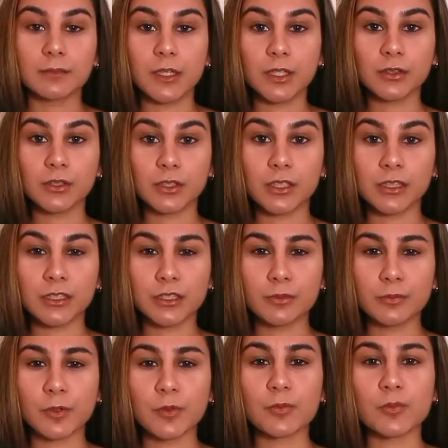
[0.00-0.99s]
look a
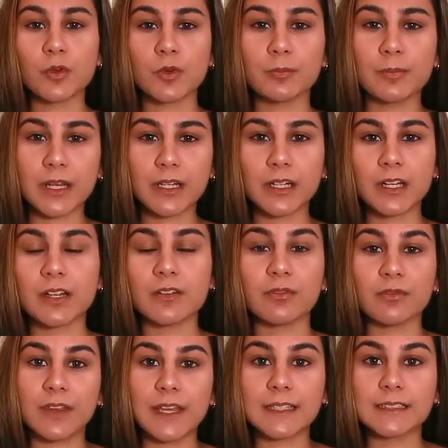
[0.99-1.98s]
little bit more better and
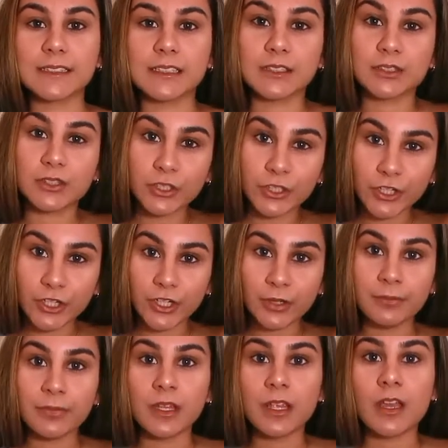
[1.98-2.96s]
fancy
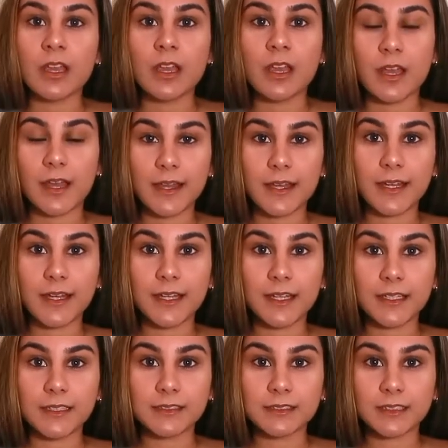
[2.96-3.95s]
too,
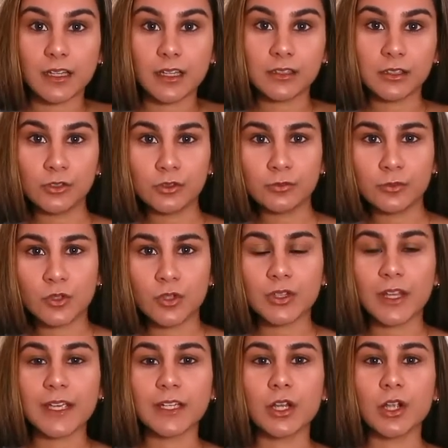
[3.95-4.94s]
and a little more
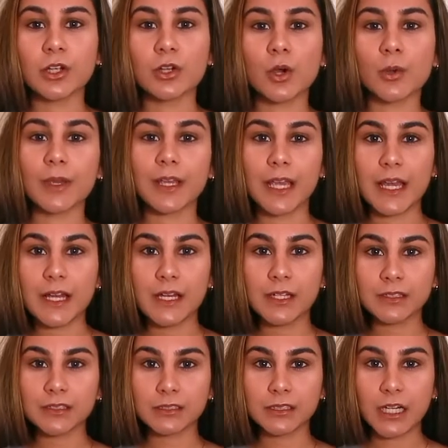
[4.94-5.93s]
like going
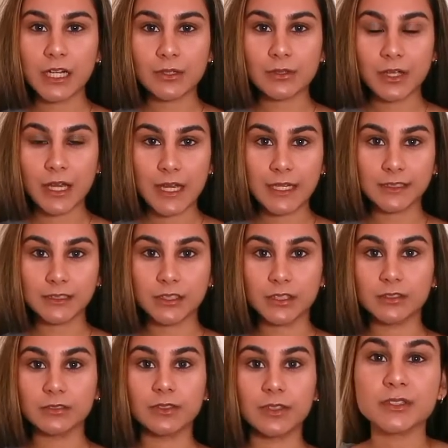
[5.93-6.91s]
out style kind
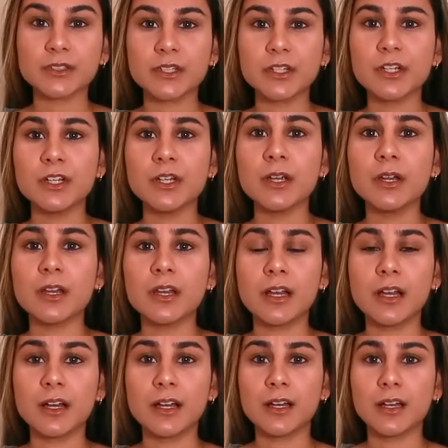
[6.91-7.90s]
of. So
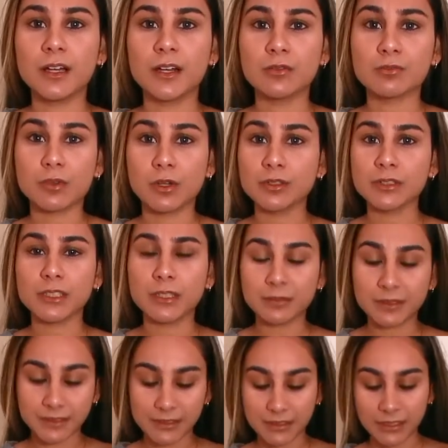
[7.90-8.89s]
rolling up
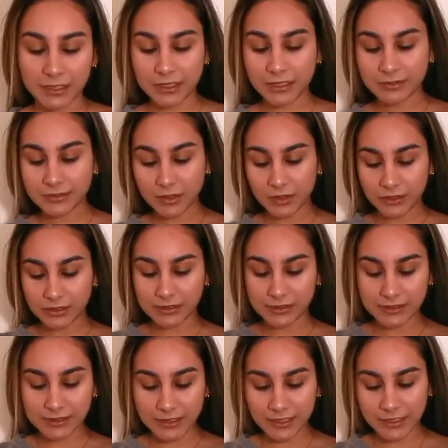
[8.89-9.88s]
the sleeves,
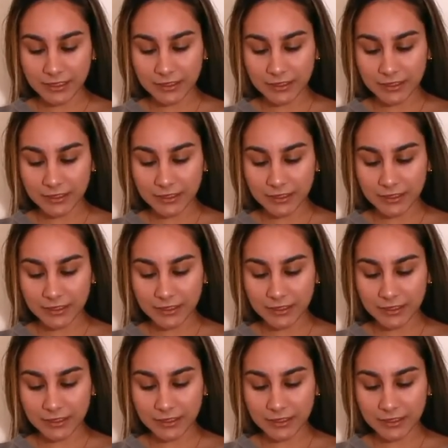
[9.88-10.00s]
honestly, if